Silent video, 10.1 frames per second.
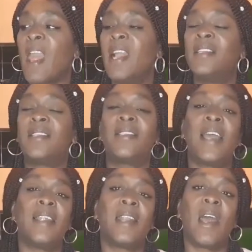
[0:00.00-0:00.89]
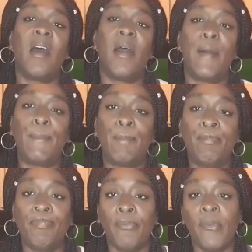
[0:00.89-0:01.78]
He's saying that
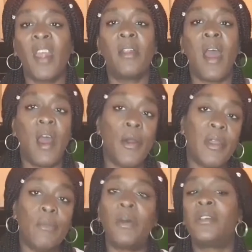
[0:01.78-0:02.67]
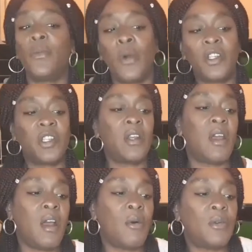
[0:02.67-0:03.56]
no, he wasn't watching
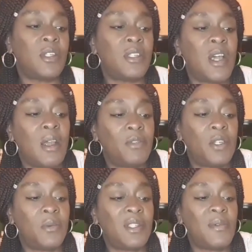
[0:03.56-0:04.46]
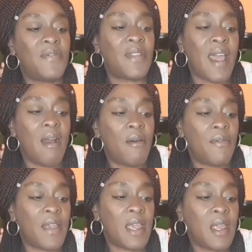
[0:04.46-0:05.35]
her all the time. She was with
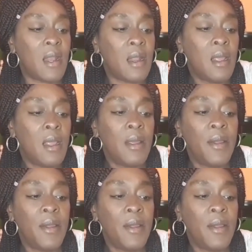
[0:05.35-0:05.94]
Dalvin.